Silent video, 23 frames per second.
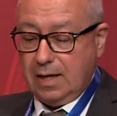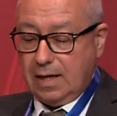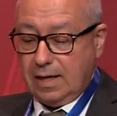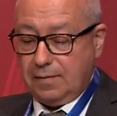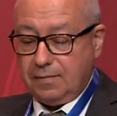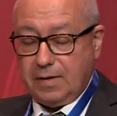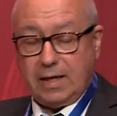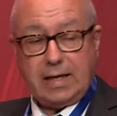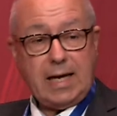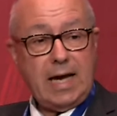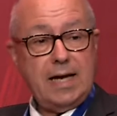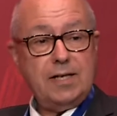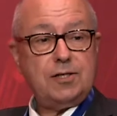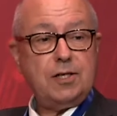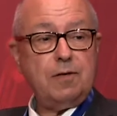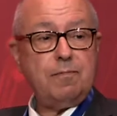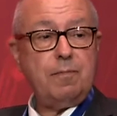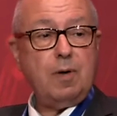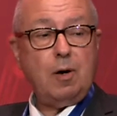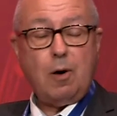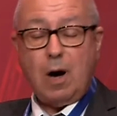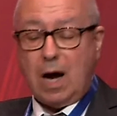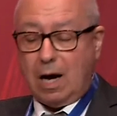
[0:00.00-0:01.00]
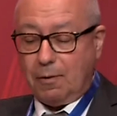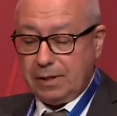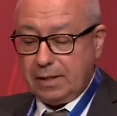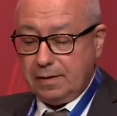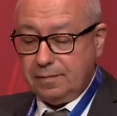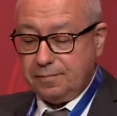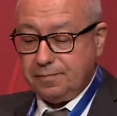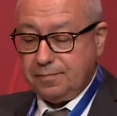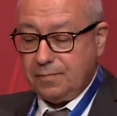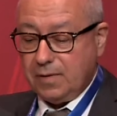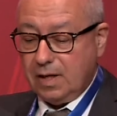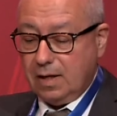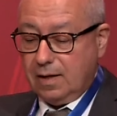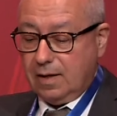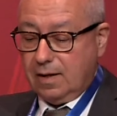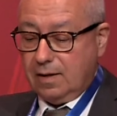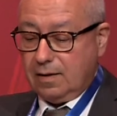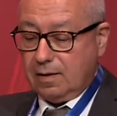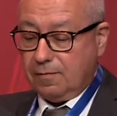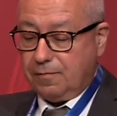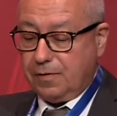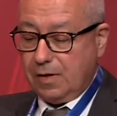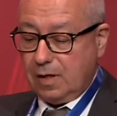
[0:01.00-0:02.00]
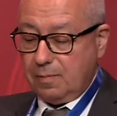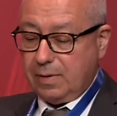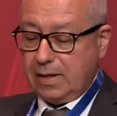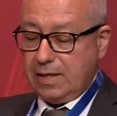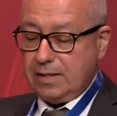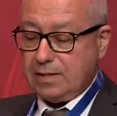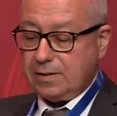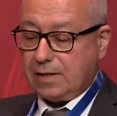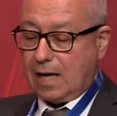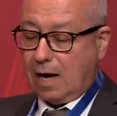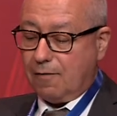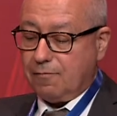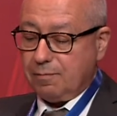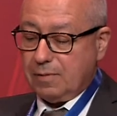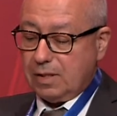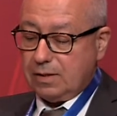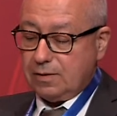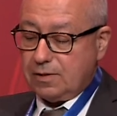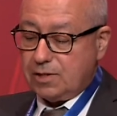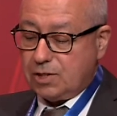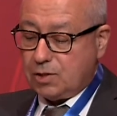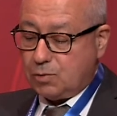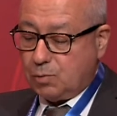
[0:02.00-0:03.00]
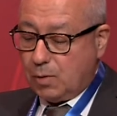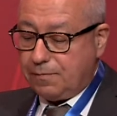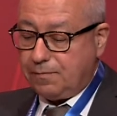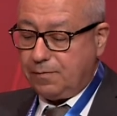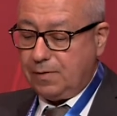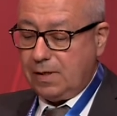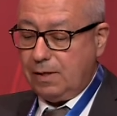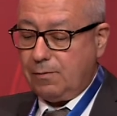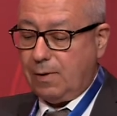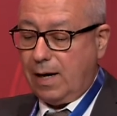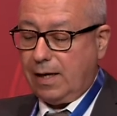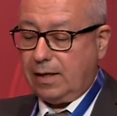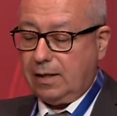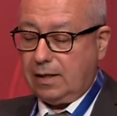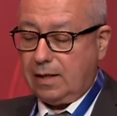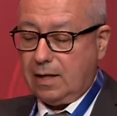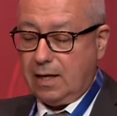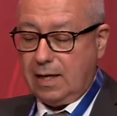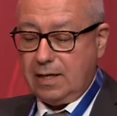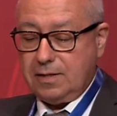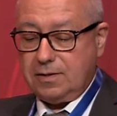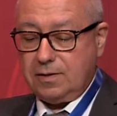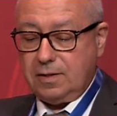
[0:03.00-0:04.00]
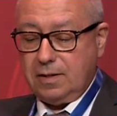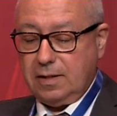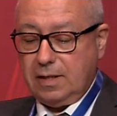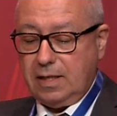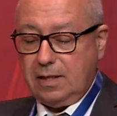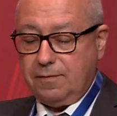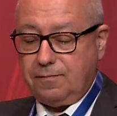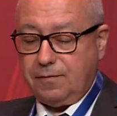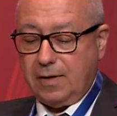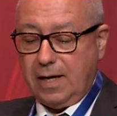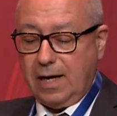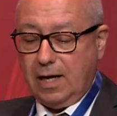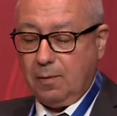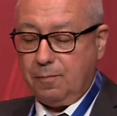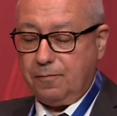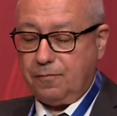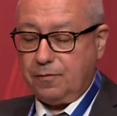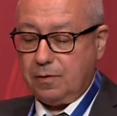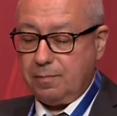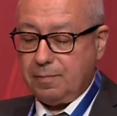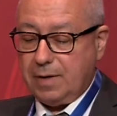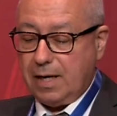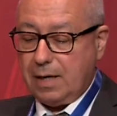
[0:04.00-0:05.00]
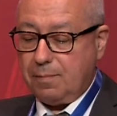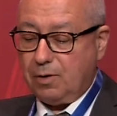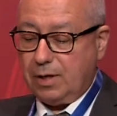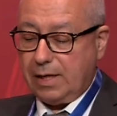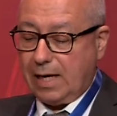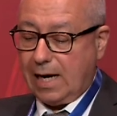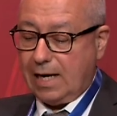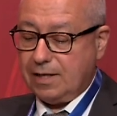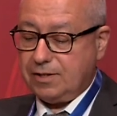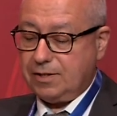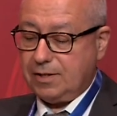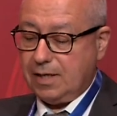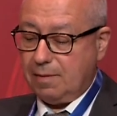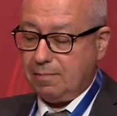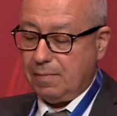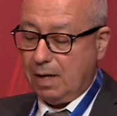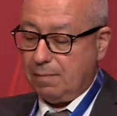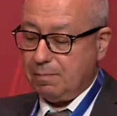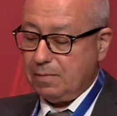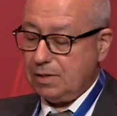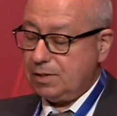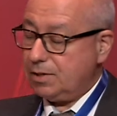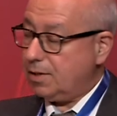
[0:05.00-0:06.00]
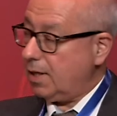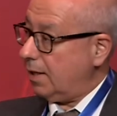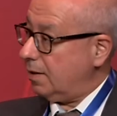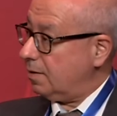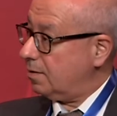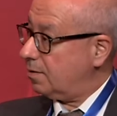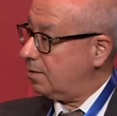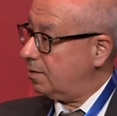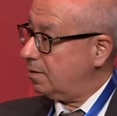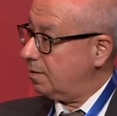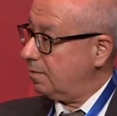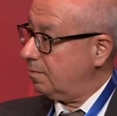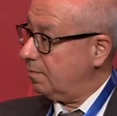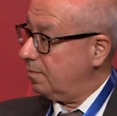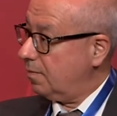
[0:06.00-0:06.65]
In the case of Marawi, the Philippines government swiftly recognized the need for help from neighboring ASEAN member states.